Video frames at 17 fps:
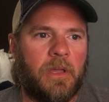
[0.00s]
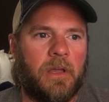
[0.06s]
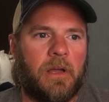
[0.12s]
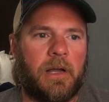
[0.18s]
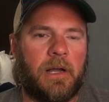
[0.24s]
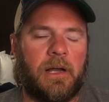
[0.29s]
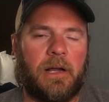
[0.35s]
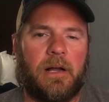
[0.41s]

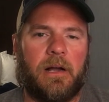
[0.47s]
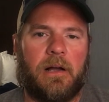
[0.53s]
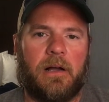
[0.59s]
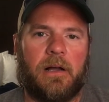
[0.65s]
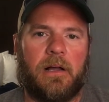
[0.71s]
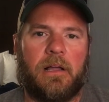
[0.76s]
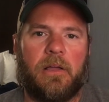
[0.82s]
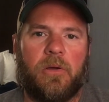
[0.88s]

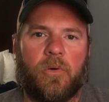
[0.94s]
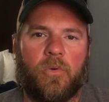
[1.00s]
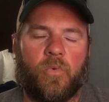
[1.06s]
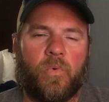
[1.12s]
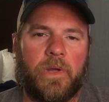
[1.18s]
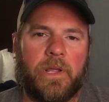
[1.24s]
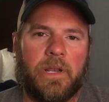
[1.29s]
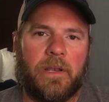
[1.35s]
Uh,
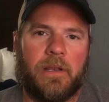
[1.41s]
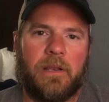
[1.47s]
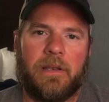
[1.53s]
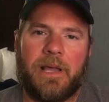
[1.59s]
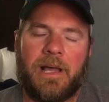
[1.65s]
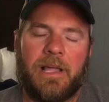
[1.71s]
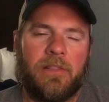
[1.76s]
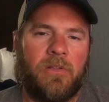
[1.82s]
when
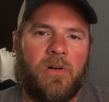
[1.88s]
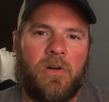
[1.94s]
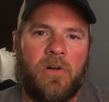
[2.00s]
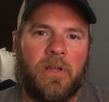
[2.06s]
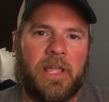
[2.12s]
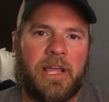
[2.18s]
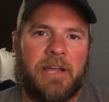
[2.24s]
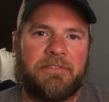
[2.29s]
not
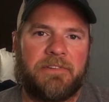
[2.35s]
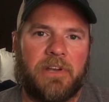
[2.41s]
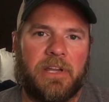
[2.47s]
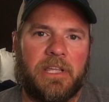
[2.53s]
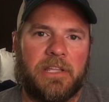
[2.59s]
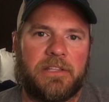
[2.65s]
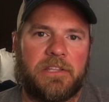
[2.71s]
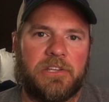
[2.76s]
long after I
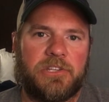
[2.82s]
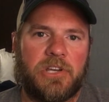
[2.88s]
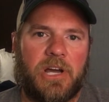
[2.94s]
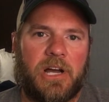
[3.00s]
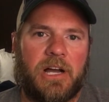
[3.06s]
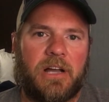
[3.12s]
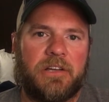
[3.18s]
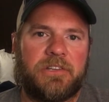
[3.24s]
get to
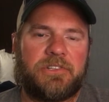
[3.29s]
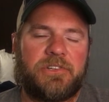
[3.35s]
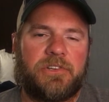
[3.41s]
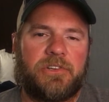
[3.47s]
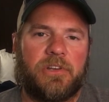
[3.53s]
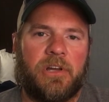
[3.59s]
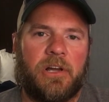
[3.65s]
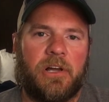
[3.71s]

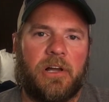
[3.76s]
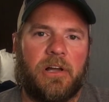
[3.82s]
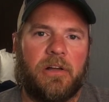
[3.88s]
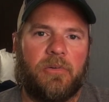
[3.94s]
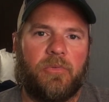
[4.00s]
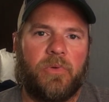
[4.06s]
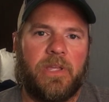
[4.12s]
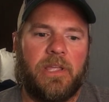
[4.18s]
Josh,
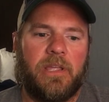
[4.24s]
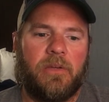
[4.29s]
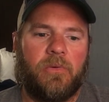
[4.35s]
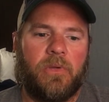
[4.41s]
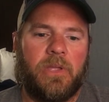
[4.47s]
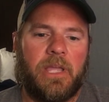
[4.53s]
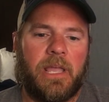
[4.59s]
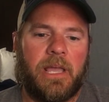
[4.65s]
uh, we,
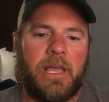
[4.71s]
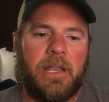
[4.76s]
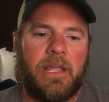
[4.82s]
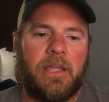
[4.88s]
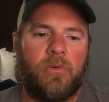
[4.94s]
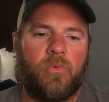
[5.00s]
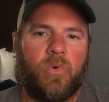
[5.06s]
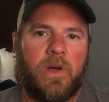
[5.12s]
we had
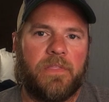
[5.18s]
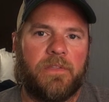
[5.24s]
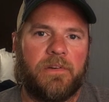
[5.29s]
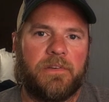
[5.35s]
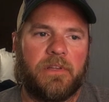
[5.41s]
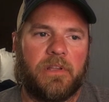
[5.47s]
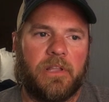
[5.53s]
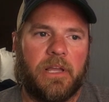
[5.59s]
a weather
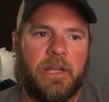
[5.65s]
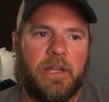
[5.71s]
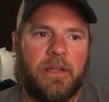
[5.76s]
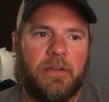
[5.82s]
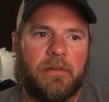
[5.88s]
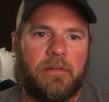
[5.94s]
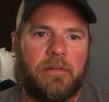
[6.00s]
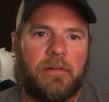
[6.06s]
delay.
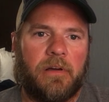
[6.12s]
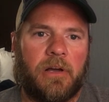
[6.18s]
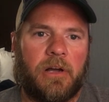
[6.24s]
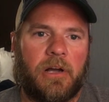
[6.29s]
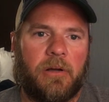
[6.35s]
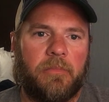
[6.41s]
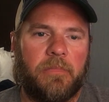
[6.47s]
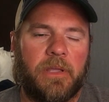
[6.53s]

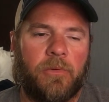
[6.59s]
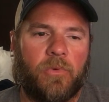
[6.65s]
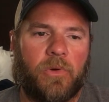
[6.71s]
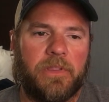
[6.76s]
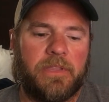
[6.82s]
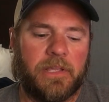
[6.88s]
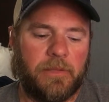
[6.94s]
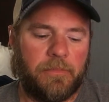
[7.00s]
Um, and
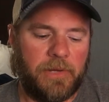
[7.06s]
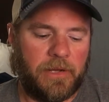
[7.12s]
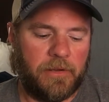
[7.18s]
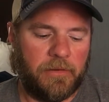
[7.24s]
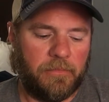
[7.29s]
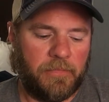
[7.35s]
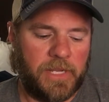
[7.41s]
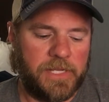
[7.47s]
one thing
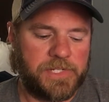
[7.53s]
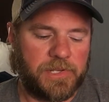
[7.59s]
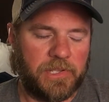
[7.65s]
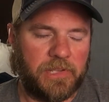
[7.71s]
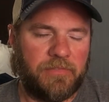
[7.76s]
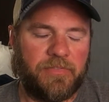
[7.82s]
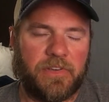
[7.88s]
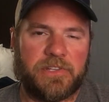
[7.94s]
about Major
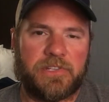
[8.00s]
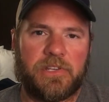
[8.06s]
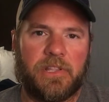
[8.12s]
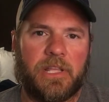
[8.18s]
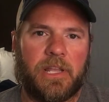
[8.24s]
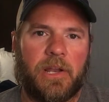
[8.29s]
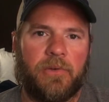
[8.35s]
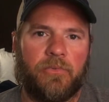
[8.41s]
League Fishing
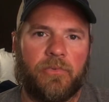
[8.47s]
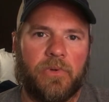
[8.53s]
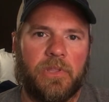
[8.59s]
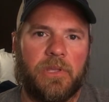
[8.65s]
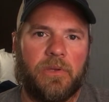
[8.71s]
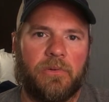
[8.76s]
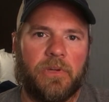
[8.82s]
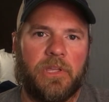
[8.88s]
that I
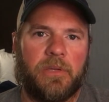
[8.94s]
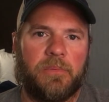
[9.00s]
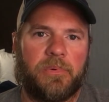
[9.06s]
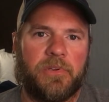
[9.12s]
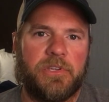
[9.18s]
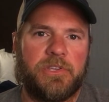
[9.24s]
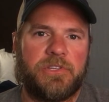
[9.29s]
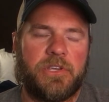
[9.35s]
really, really
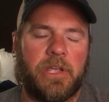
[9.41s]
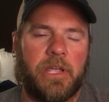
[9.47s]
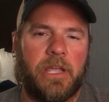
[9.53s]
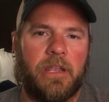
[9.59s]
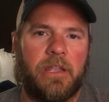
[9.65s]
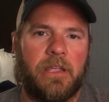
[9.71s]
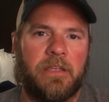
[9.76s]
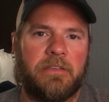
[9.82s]

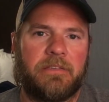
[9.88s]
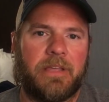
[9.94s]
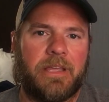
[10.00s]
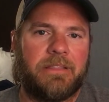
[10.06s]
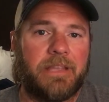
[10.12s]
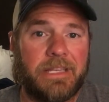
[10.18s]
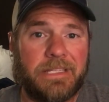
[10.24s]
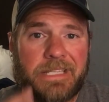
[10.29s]
appreciate is
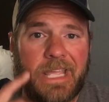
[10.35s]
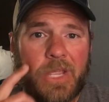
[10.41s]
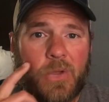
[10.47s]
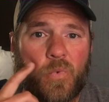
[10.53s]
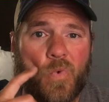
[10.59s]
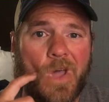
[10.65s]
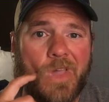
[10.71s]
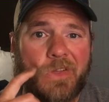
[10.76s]
that they
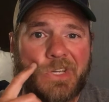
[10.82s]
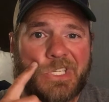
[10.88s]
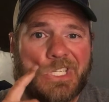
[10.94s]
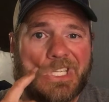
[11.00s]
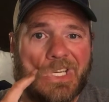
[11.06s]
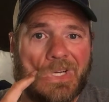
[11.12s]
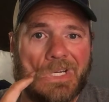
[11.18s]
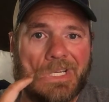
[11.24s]
take weather
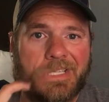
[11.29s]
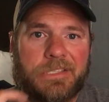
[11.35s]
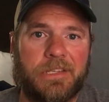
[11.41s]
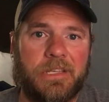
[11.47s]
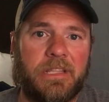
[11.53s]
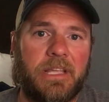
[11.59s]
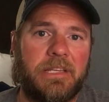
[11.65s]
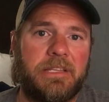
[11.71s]

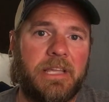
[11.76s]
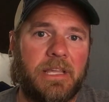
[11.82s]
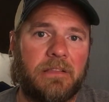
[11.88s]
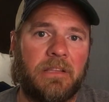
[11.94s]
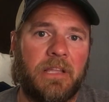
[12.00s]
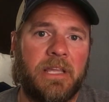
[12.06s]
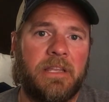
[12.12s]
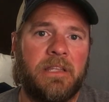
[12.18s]
seriously. They
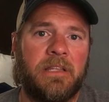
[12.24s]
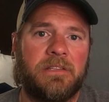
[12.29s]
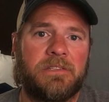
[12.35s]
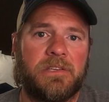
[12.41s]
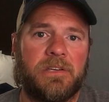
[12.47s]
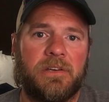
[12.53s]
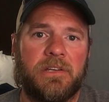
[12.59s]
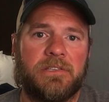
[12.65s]
take lightning
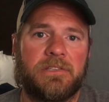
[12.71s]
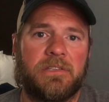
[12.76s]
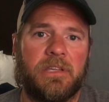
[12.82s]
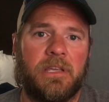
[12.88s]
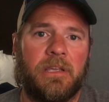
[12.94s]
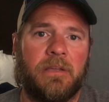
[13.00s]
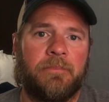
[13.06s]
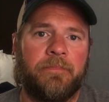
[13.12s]

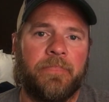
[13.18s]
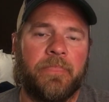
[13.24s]
seriously.